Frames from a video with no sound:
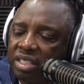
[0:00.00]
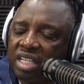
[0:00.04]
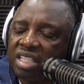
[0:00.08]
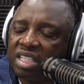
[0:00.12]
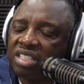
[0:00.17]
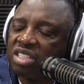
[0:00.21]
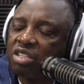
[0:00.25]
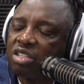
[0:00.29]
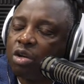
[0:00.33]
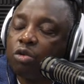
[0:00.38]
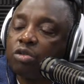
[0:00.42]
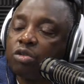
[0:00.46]
There's
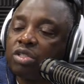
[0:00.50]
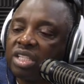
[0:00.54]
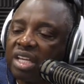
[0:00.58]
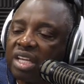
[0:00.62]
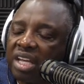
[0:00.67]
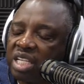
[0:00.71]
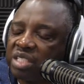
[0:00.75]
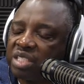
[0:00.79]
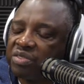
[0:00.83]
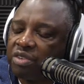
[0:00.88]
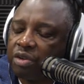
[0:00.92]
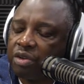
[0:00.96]
no
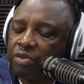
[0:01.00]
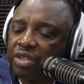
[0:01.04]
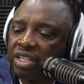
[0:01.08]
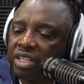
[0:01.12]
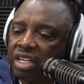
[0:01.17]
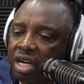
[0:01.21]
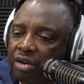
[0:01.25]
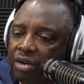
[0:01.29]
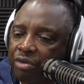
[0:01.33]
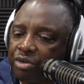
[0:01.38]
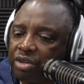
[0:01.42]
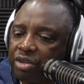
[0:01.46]
chance for
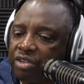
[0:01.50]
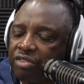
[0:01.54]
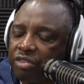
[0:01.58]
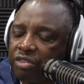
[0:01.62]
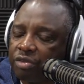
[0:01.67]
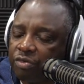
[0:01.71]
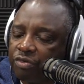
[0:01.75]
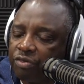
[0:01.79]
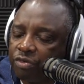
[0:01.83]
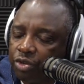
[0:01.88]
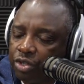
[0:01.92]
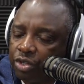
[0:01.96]
recovery
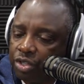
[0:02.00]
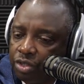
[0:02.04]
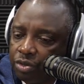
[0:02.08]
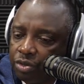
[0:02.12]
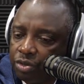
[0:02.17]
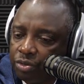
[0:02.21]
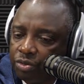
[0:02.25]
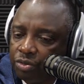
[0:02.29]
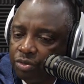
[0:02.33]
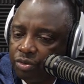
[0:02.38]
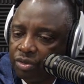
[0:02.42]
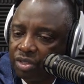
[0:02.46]
for
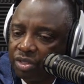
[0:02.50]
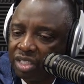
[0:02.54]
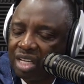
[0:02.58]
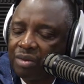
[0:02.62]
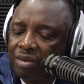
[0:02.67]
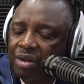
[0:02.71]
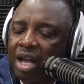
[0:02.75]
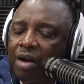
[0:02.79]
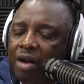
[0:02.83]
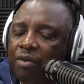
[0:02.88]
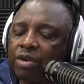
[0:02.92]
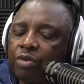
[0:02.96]
you.
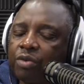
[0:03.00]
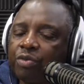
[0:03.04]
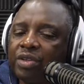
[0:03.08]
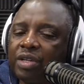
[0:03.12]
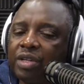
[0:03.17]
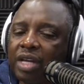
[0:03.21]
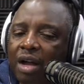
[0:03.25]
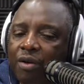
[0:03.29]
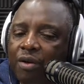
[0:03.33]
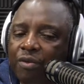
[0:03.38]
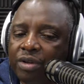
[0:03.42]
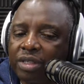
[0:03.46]
I
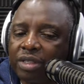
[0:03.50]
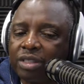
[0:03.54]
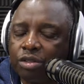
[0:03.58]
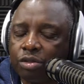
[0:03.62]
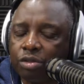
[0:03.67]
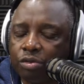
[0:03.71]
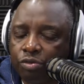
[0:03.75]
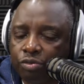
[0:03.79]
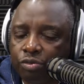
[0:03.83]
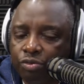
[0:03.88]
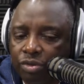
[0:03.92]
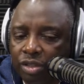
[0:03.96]
want
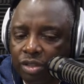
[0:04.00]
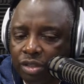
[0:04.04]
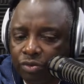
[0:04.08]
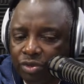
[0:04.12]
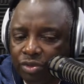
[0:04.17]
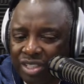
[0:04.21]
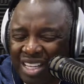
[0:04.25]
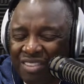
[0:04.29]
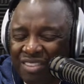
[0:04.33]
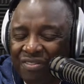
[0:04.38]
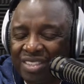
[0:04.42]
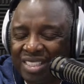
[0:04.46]
to
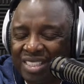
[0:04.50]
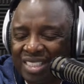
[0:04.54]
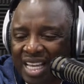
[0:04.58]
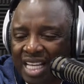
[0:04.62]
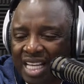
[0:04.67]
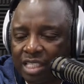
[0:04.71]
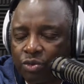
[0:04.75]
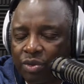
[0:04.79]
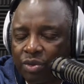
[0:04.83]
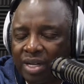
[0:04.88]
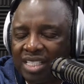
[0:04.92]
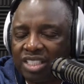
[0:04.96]

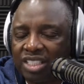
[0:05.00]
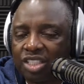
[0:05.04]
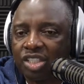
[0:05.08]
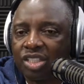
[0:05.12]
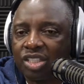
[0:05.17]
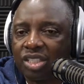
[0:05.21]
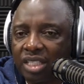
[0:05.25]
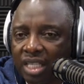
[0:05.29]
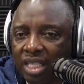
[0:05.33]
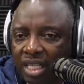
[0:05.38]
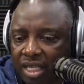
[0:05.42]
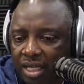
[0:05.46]
reemphasize what I just
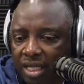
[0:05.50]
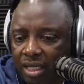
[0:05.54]
said.